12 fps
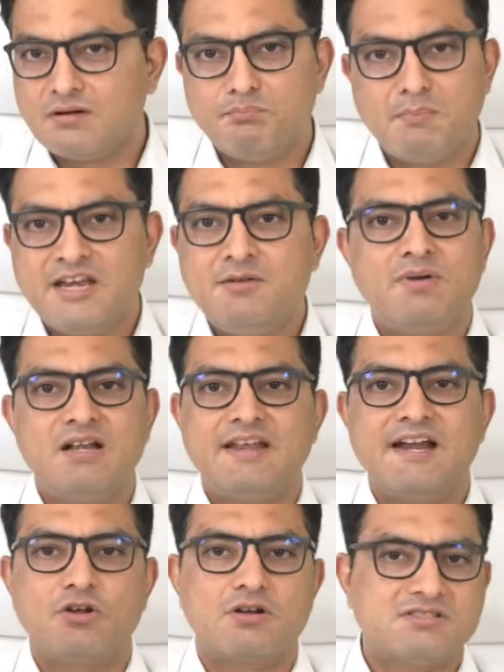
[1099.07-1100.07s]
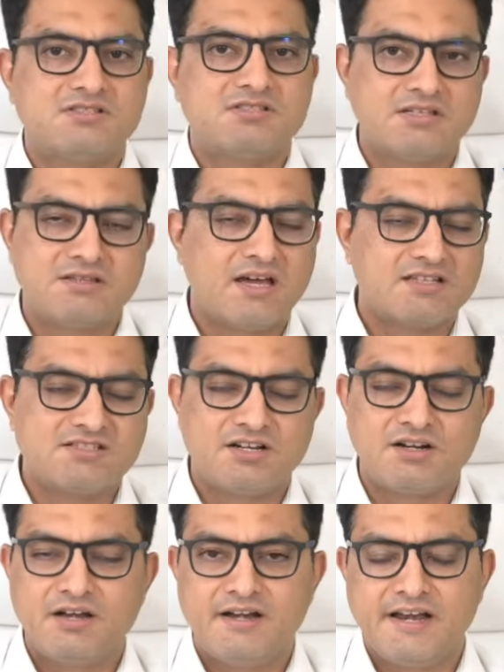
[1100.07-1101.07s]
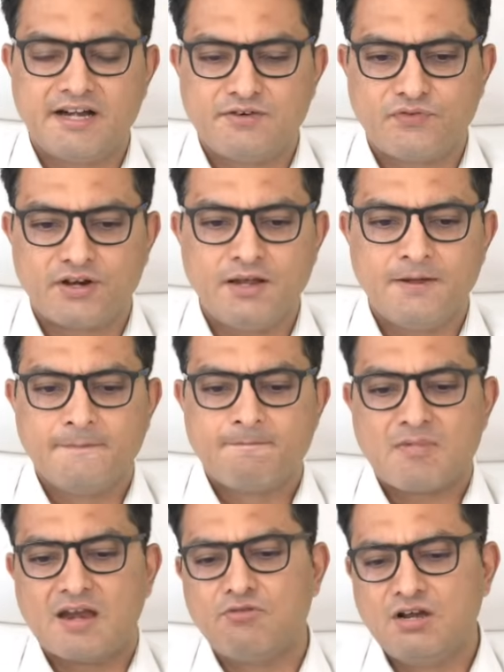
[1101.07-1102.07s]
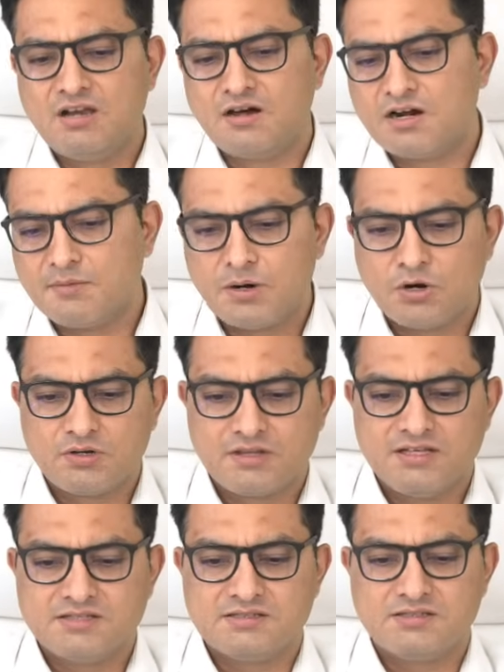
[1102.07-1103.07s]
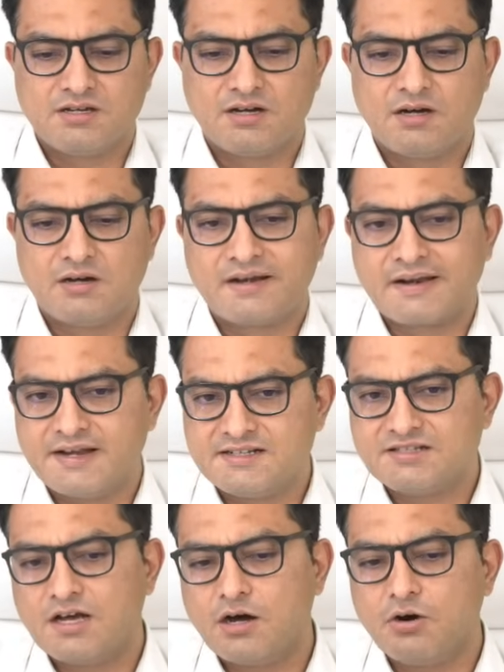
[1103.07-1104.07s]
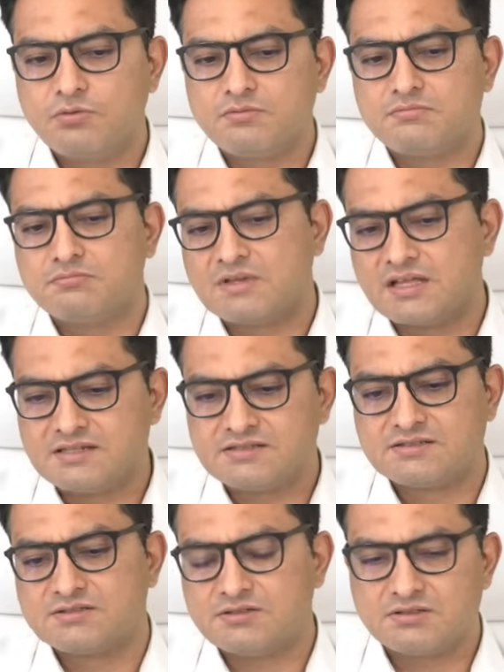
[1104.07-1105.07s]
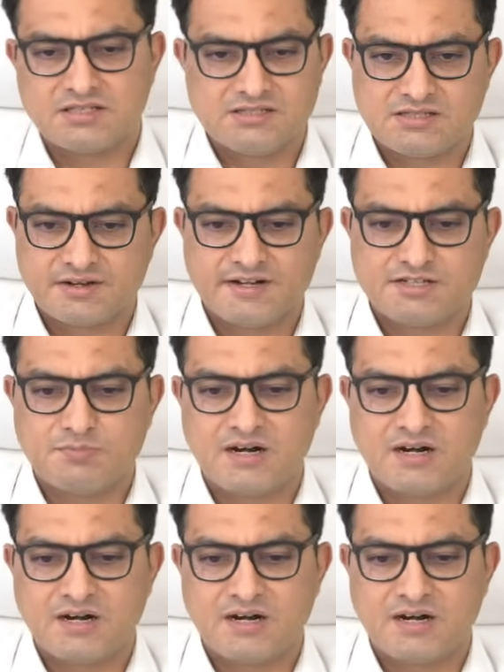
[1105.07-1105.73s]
minimal debt, or they are generally debt free. And we'll learn about these traits, how there is these traits. But